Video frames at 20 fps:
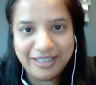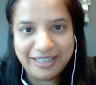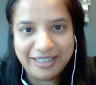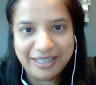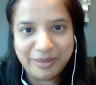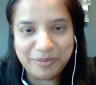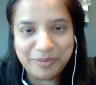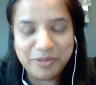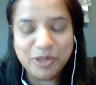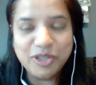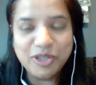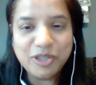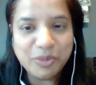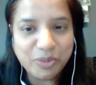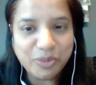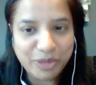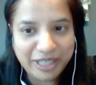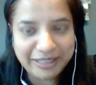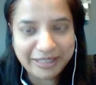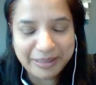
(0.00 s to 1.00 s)
and I'm going to
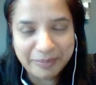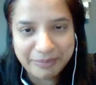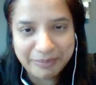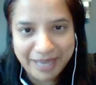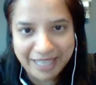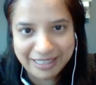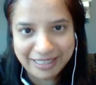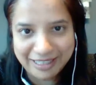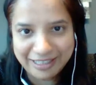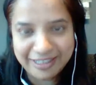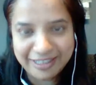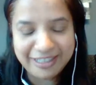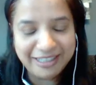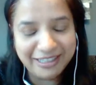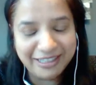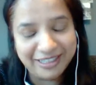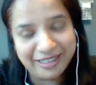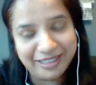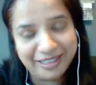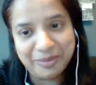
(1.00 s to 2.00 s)
break the pattern
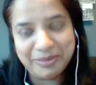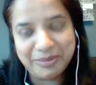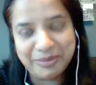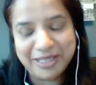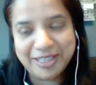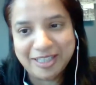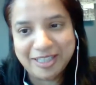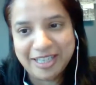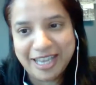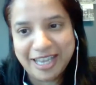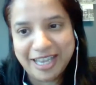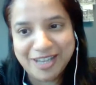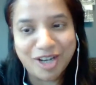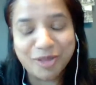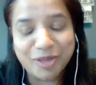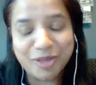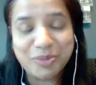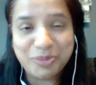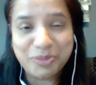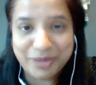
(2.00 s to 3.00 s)
a little bit and
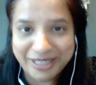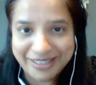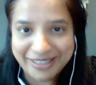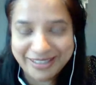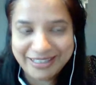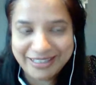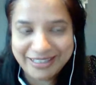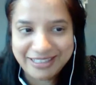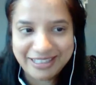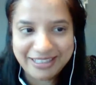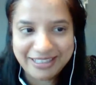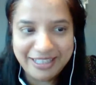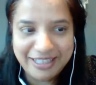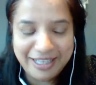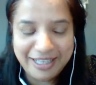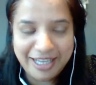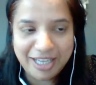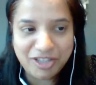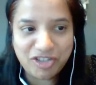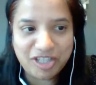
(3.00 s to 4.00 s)
not present,
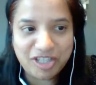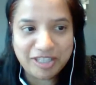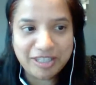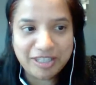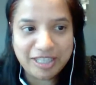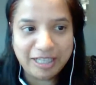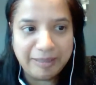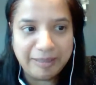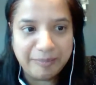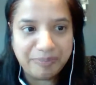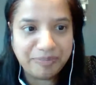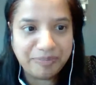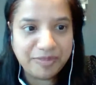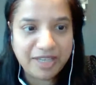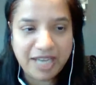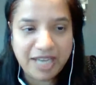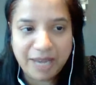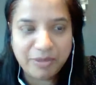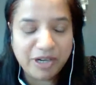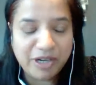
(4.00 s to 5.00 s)
and just I'm
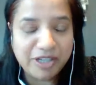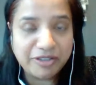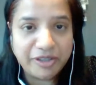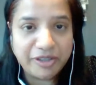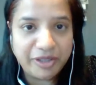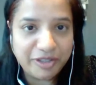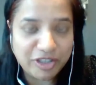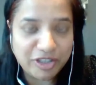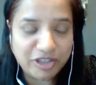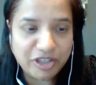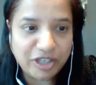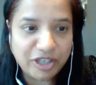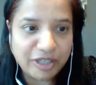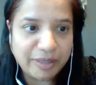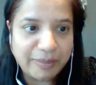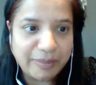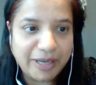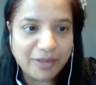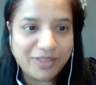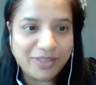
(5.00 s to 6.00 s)
not going to talk
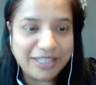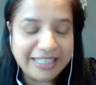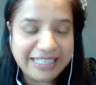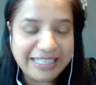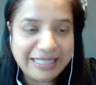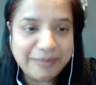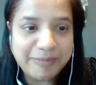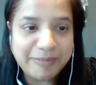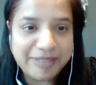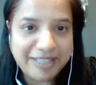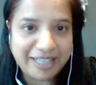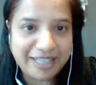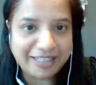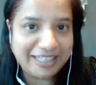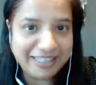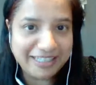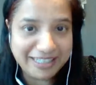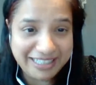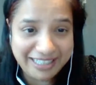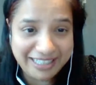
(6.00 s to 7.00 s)
about the deep
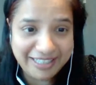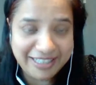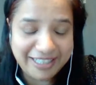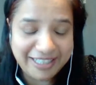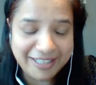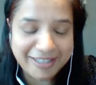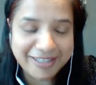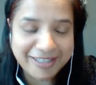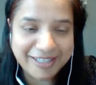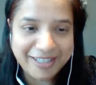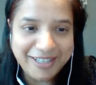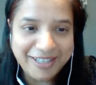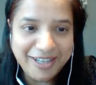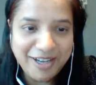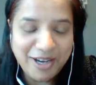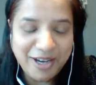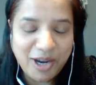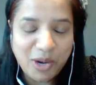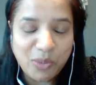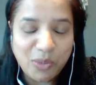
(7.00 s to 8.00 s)
technical details
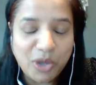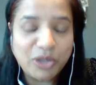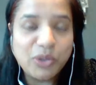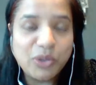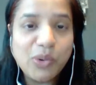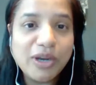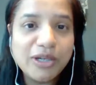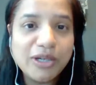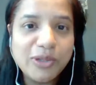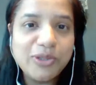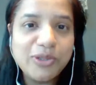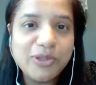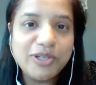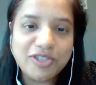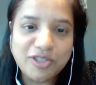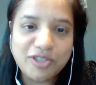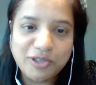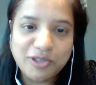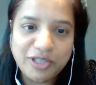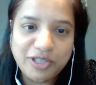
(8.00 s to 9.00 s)
or what Quacoon
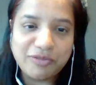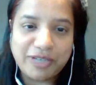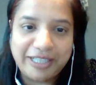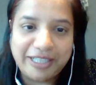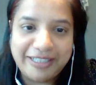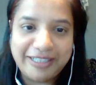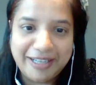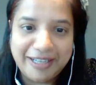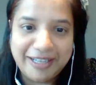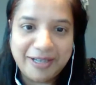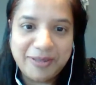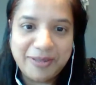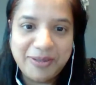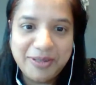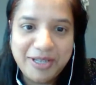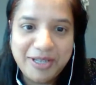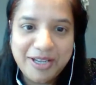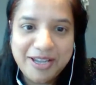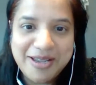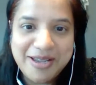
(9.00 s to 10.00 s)
is doing right now,
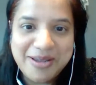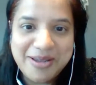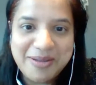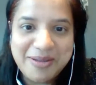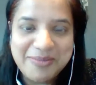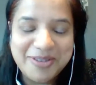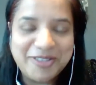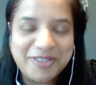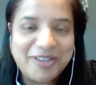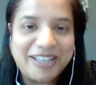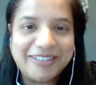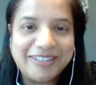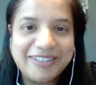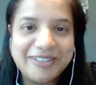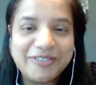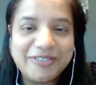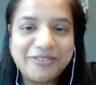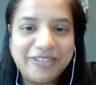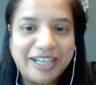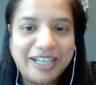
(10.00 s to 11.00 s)
but rather
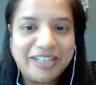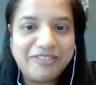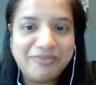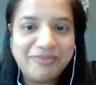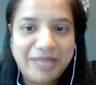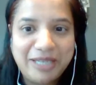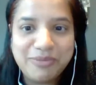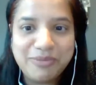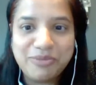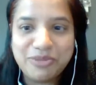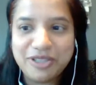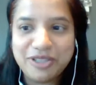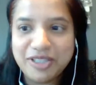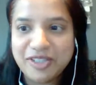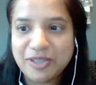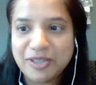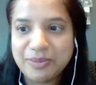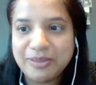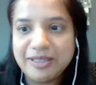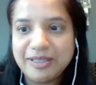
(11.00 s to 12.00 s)
the five main
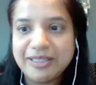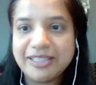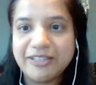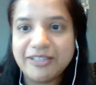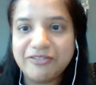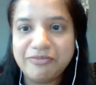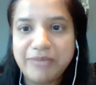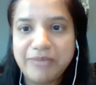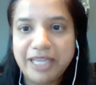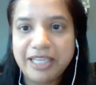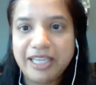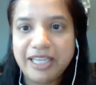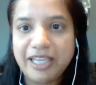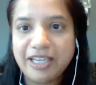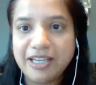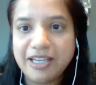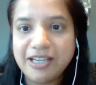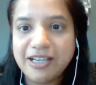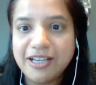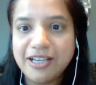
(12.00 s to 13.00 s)
principles of
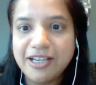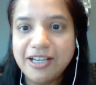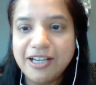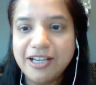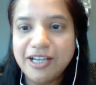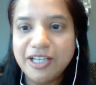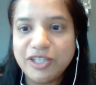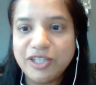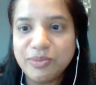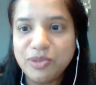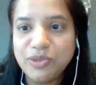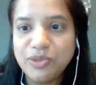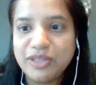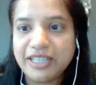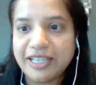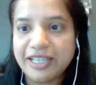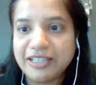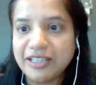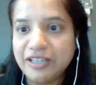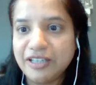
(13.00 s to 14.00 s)
making a
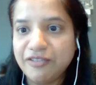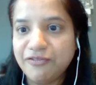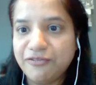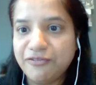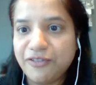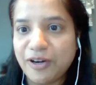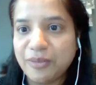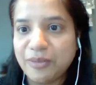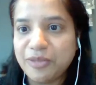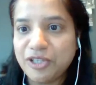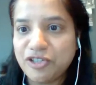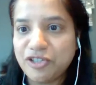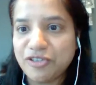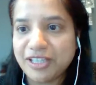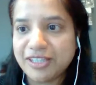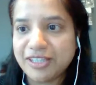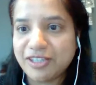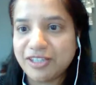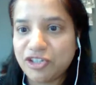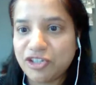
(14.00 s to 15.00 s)
smooth and informed
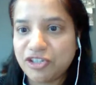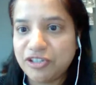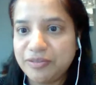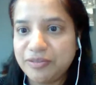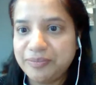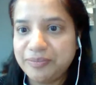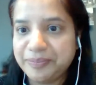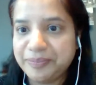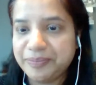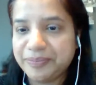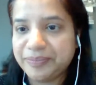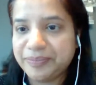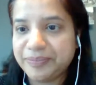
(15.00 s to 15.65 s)
transition.